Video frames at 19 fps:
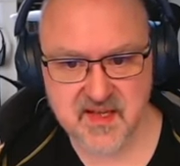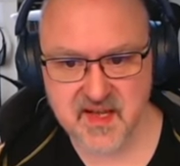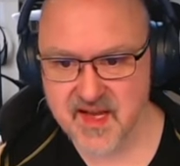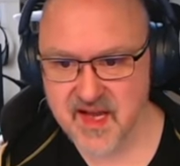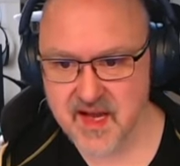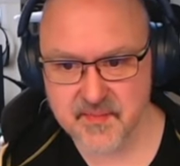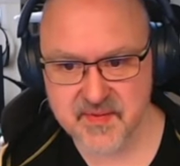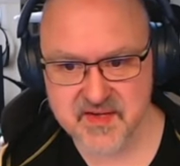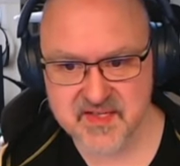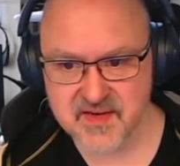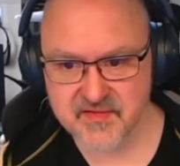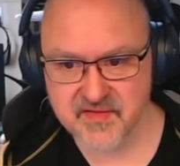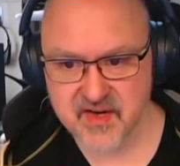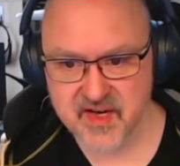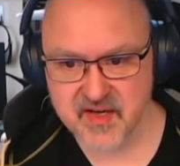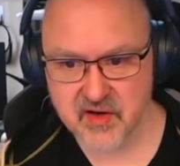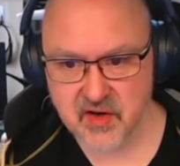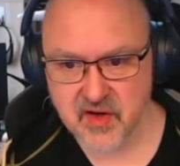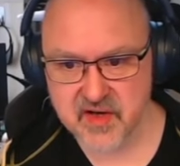They can't be 7,
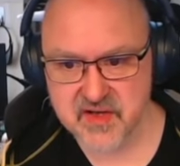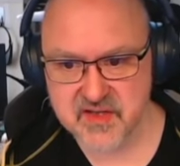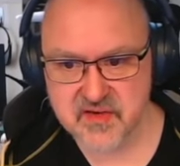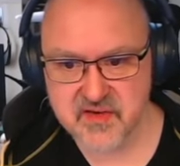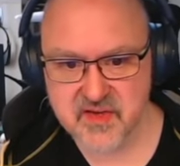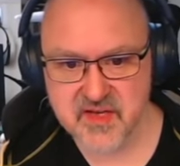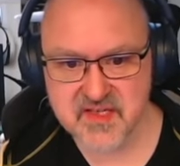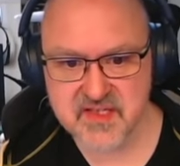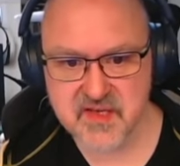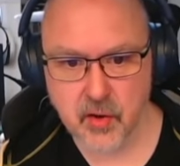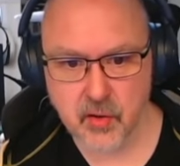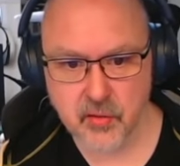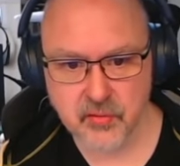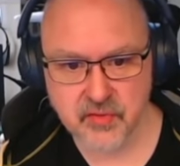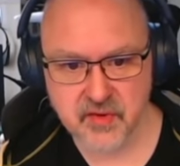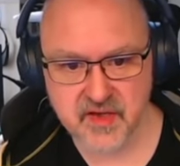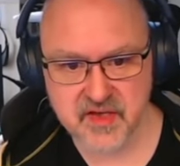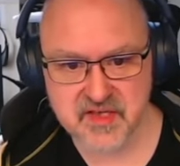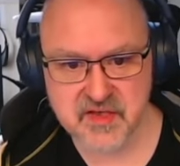8, 9. So these are
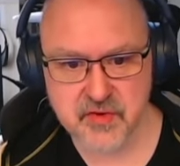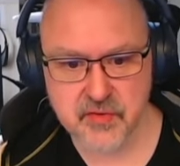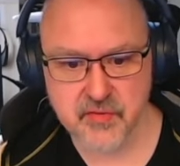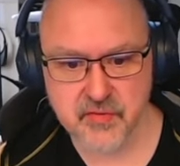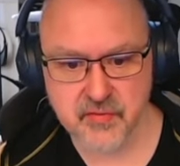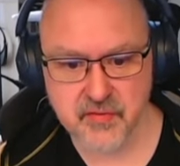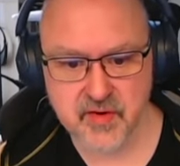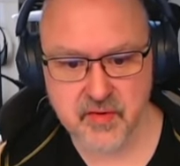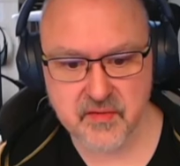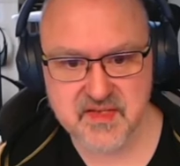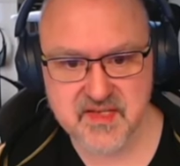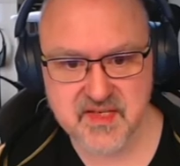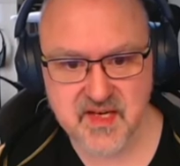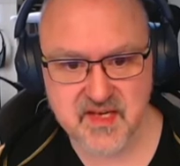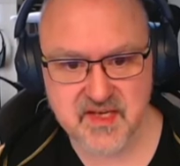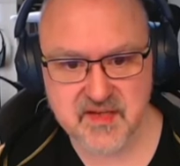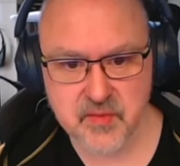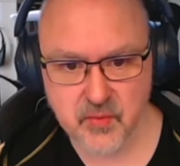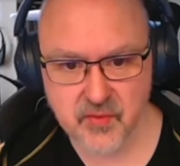only 2, 3, or
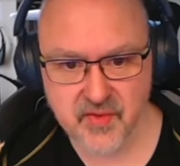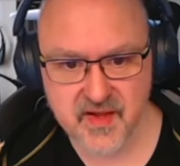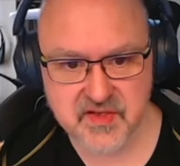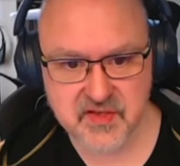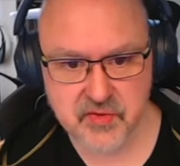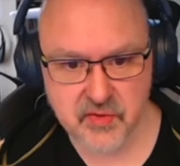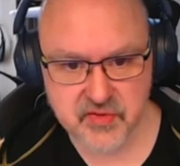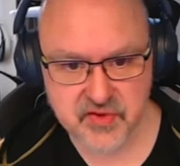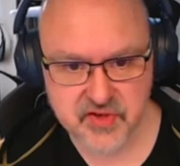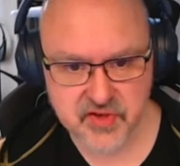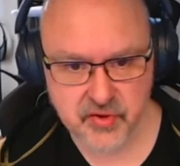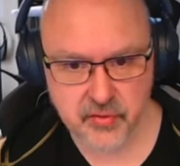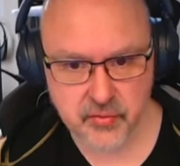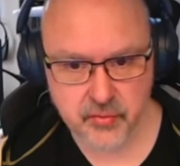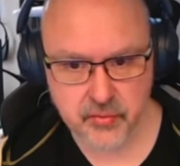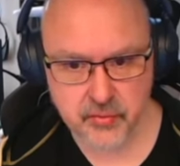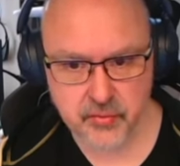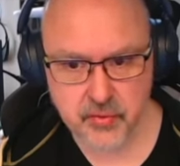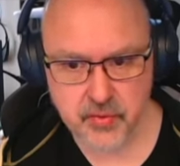6. Well, that's not
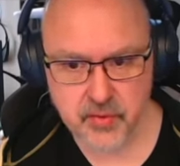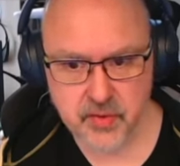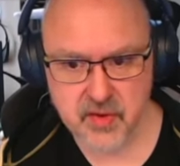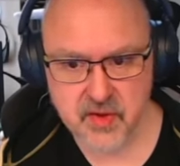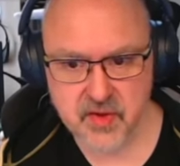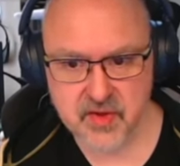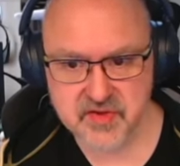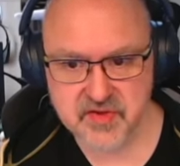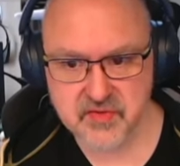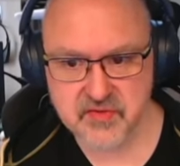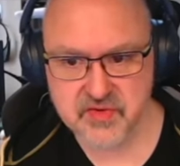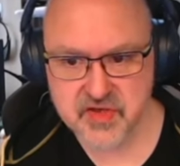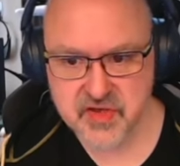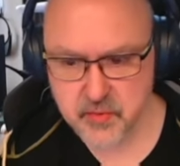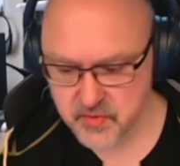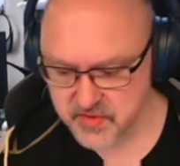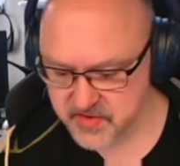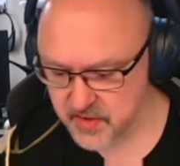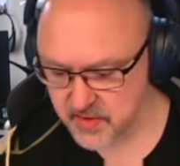2. So
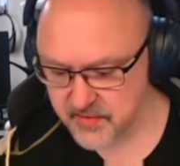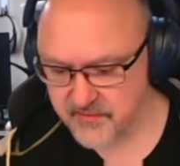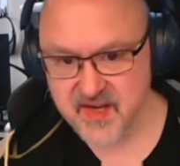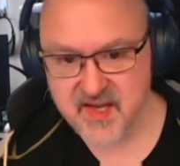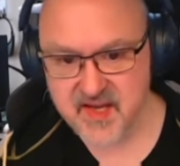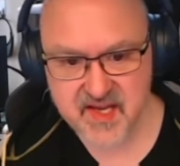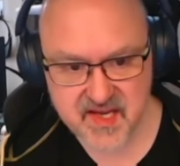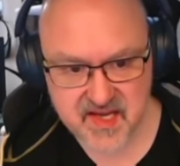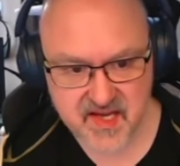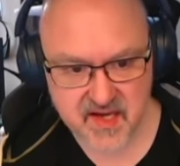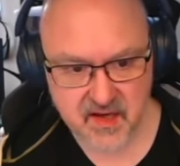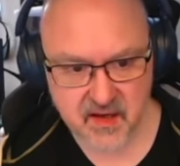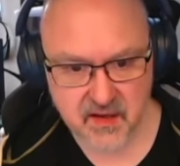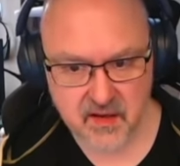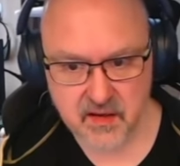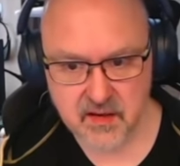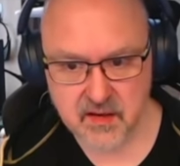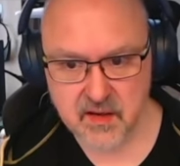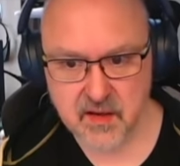2 is over
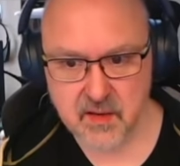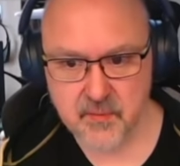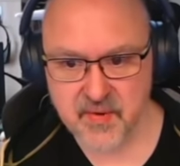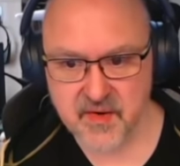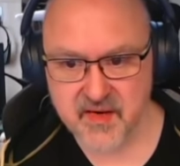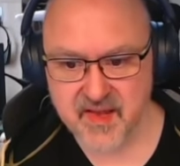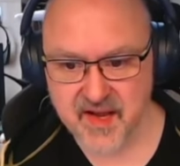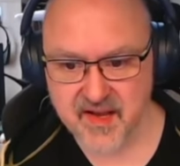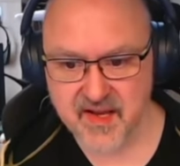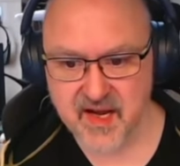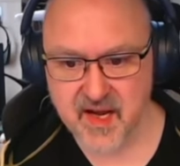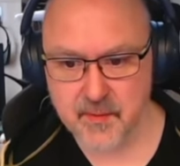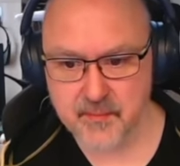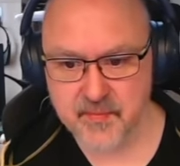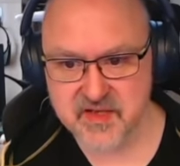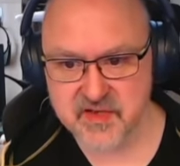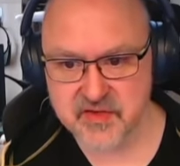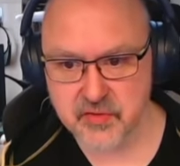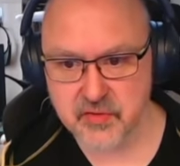here, but that can't
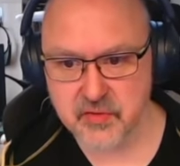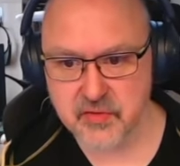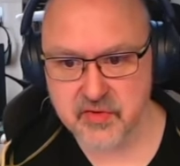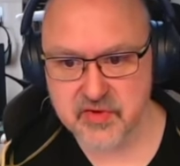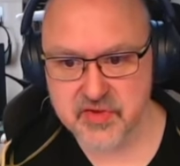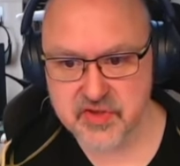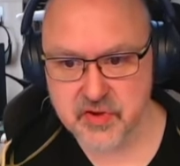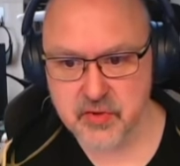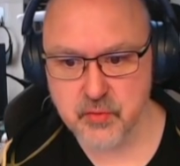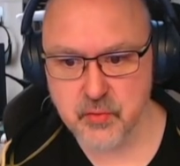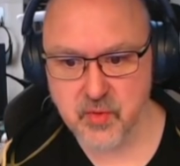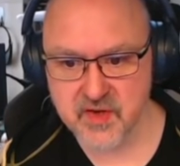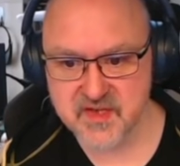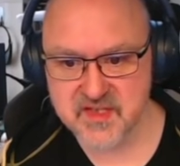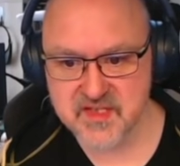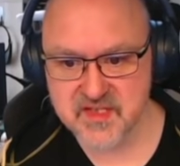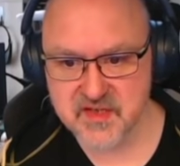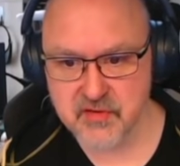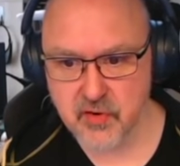be 2 because 2,
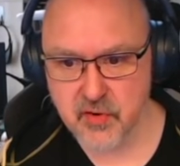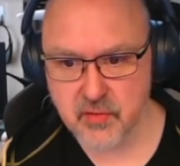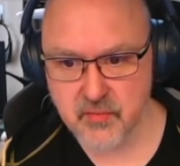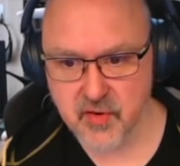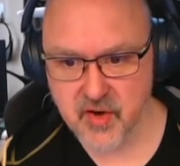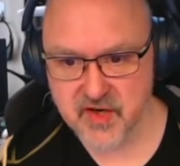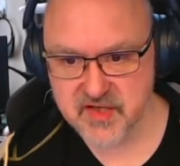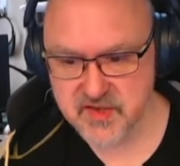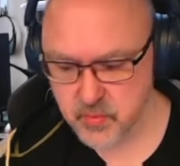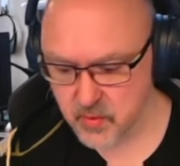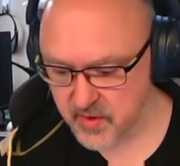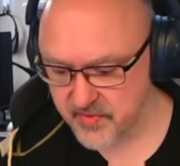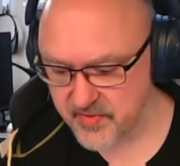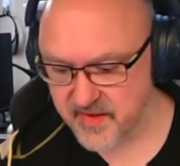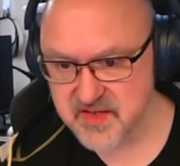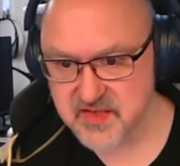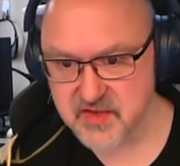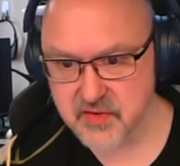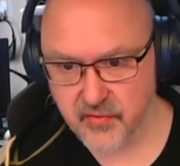1, 0, minus 1.
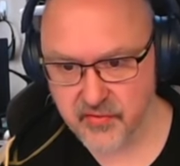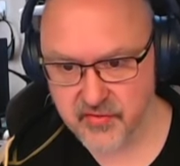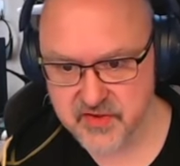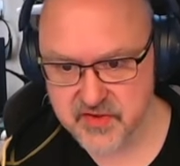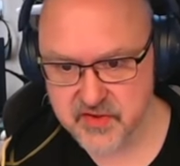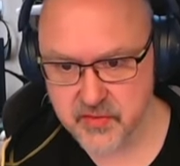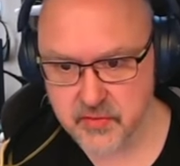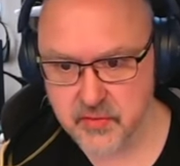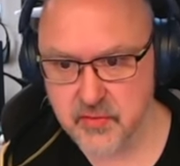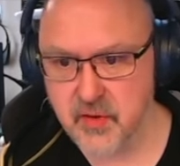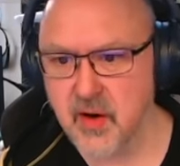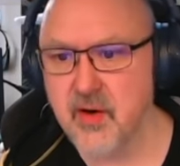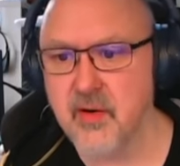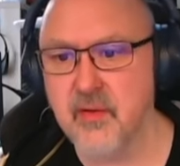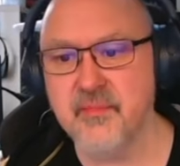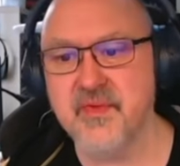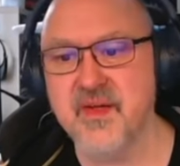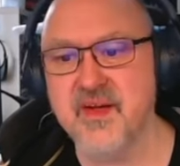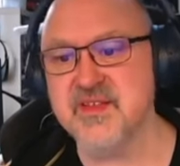That's not the 2.
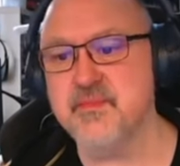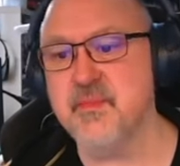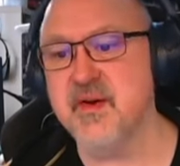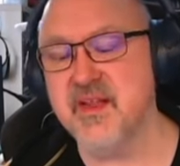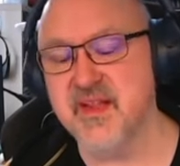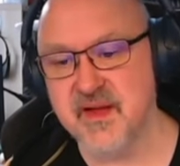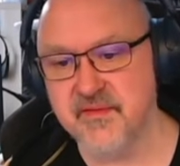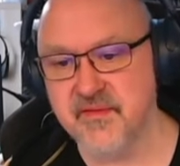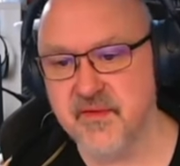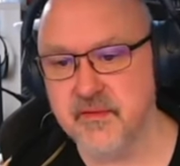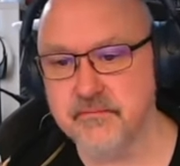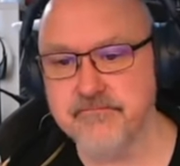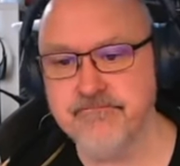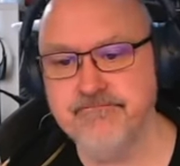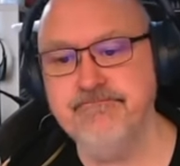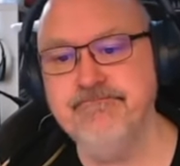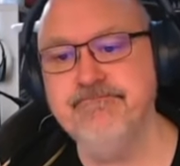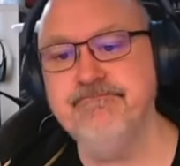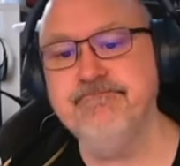Oh, that's been there for...
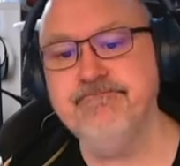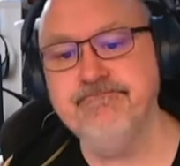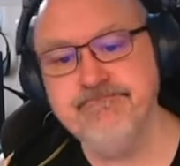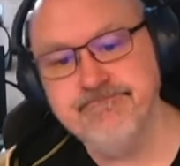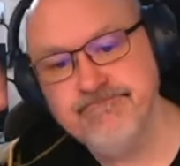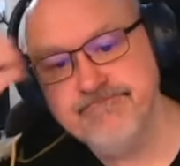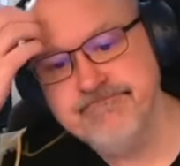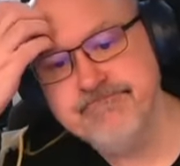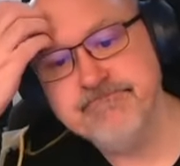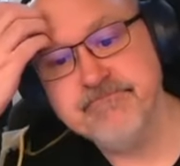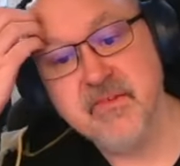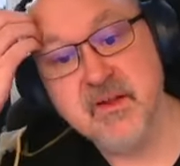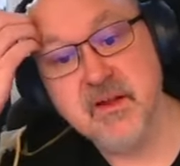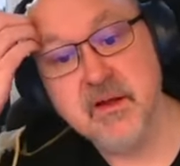Mm.